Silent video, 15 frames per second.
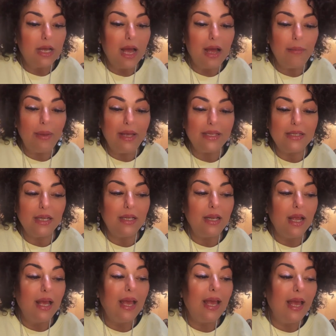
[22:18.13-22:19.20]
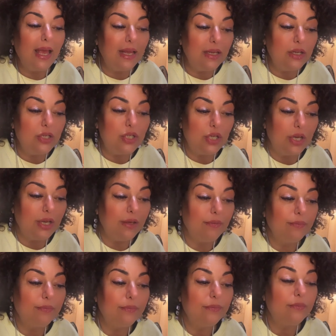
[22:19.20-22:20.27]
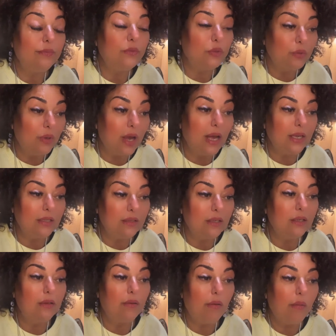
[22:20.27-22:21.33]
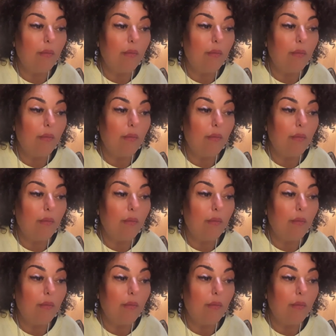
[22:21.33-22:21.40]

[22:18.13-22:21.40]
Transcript: Time is an energy, right?